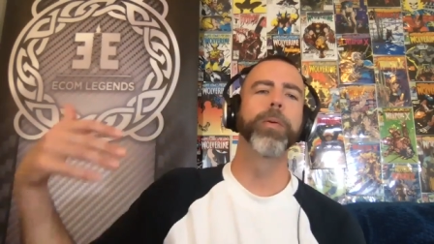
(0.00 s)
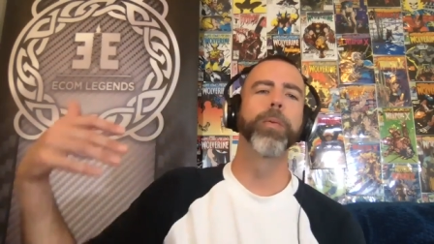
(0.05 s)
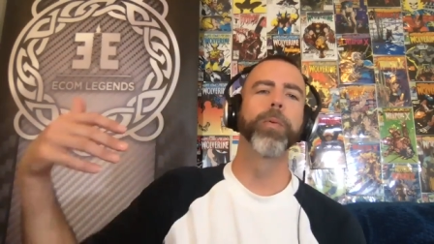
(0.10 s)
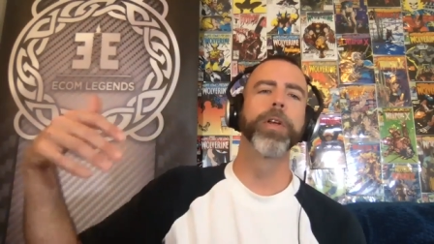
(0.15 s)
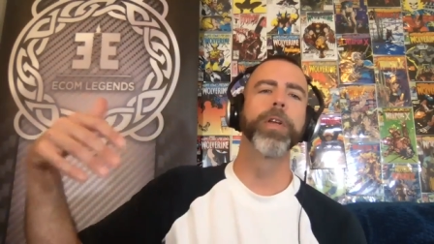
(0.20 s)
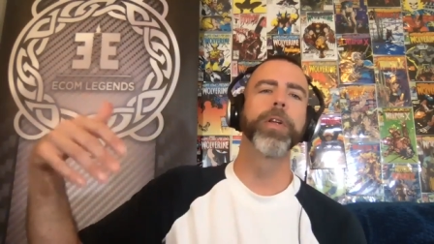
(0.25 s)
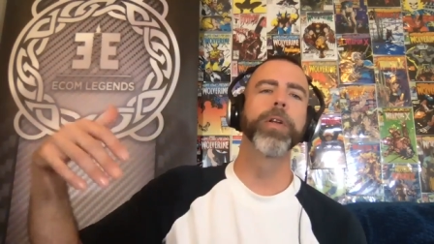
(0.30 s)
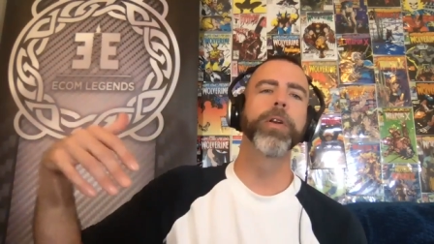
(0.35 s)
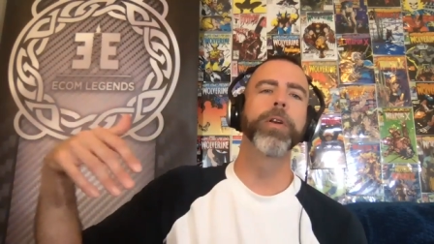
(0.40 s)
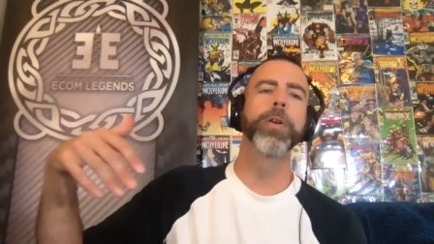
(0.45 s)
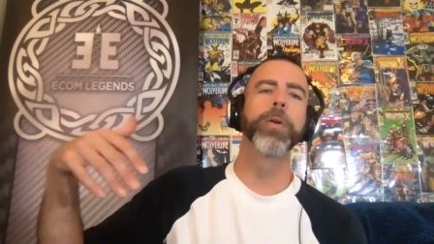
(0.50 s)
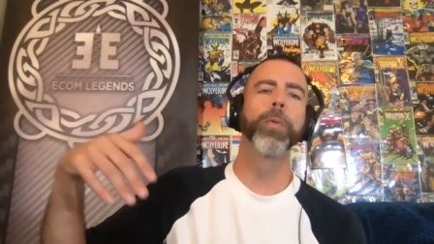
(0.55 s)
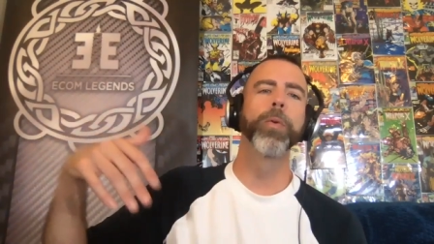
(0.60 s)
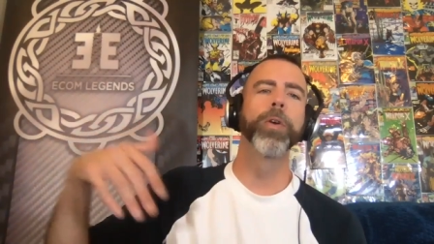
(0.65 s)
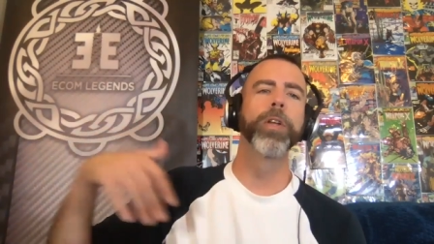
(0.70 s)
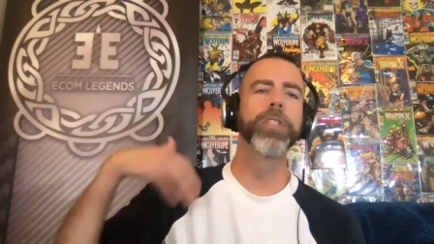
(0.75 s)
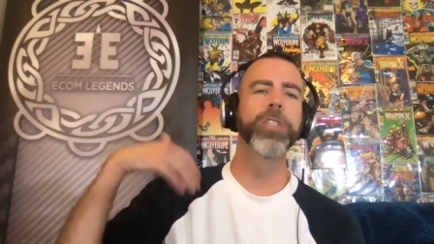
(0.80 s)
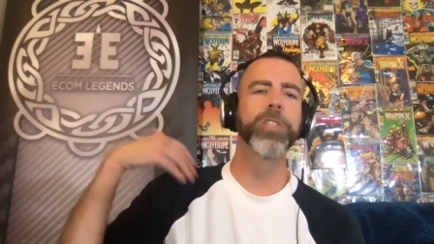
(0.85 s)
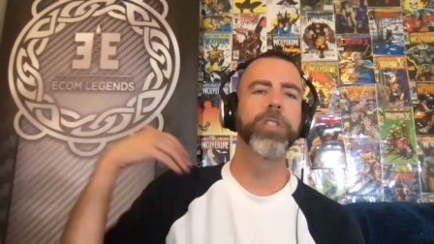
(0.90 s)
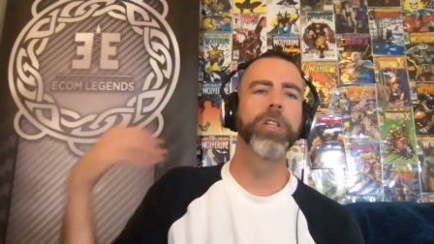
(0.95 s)
Were you were
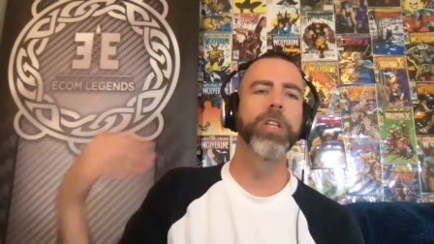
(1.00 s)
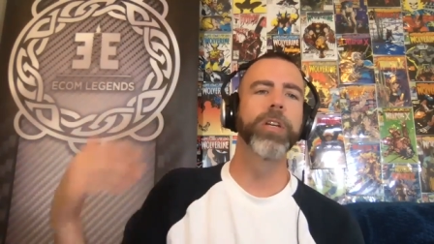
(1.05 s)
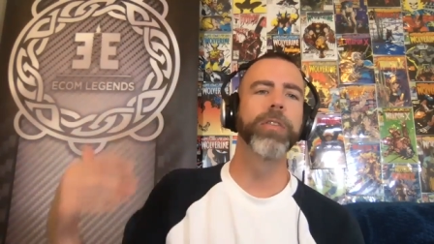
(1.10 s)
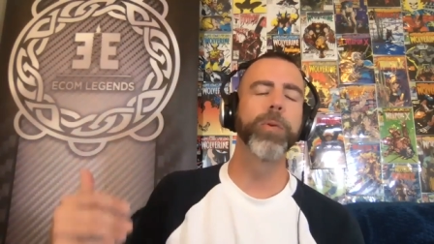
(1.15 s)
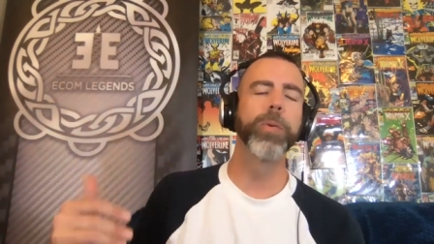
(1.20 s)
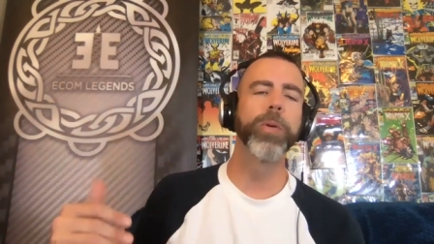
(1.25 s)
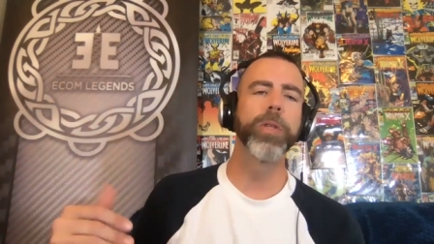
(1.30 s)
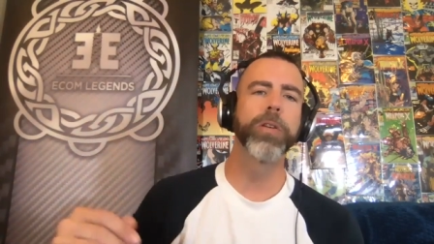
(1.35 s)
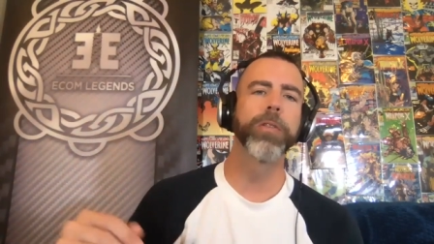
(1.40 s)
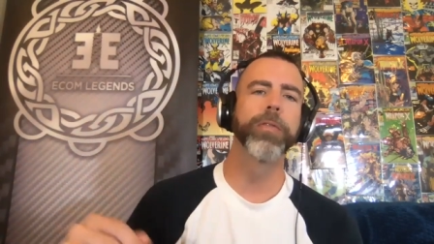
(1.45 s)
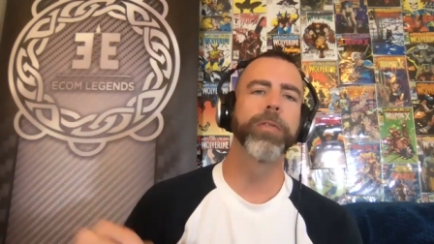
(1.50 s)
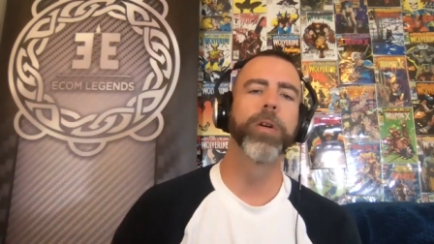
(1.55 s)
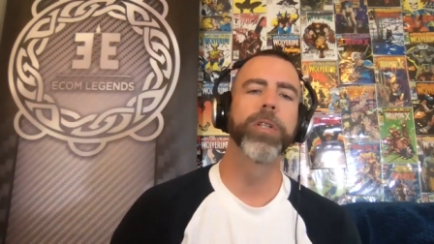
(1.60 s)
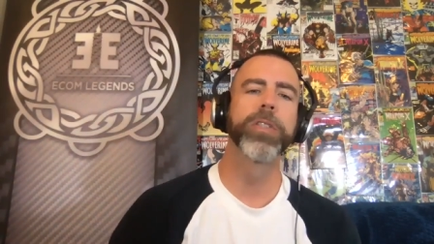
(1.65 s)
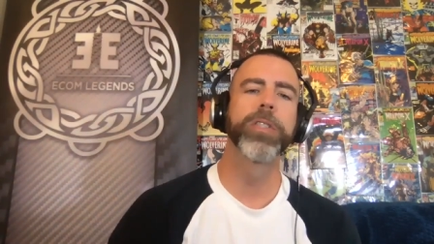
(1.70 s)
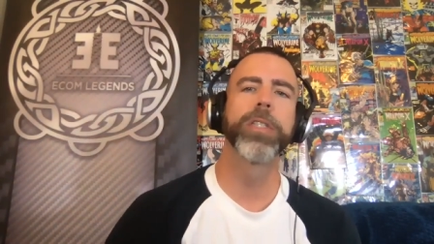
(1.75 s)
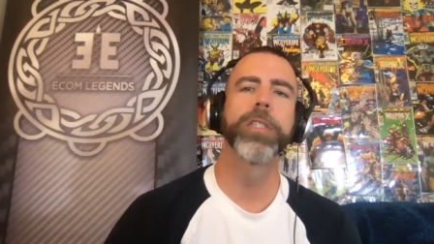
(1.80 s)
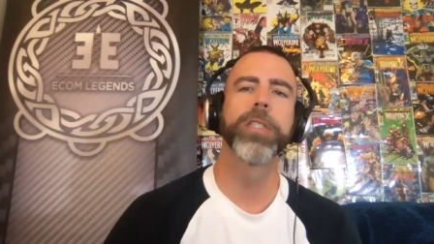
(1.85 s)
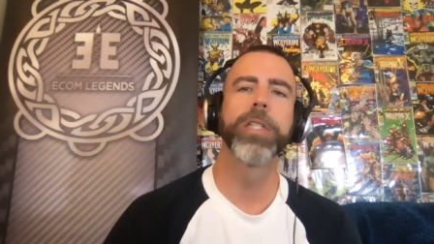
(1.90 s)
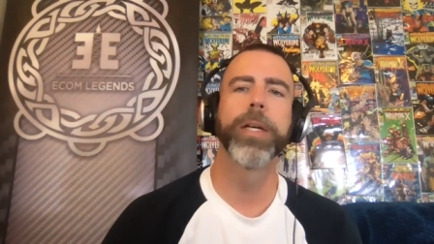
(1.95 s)
you still living with your folks
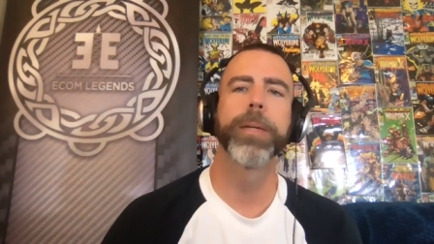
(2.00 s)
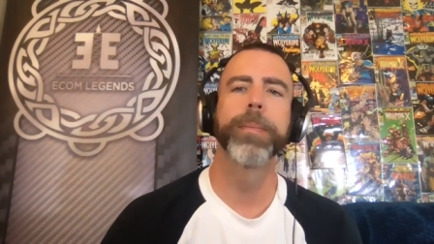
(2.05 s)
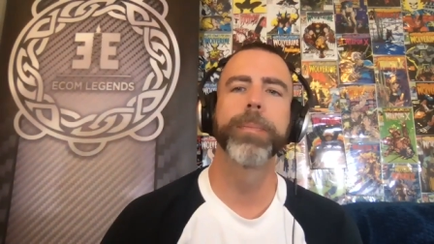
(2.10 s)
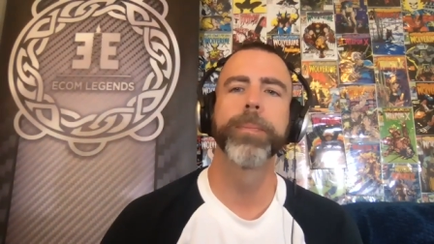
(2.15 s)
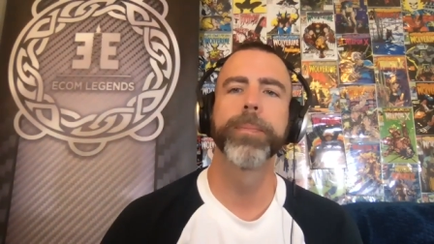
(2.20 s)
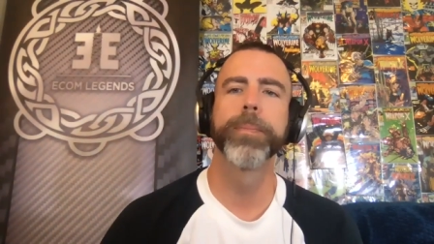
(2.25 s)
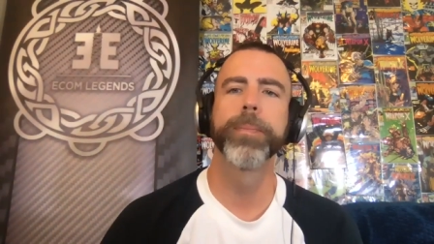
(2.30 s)
at the time?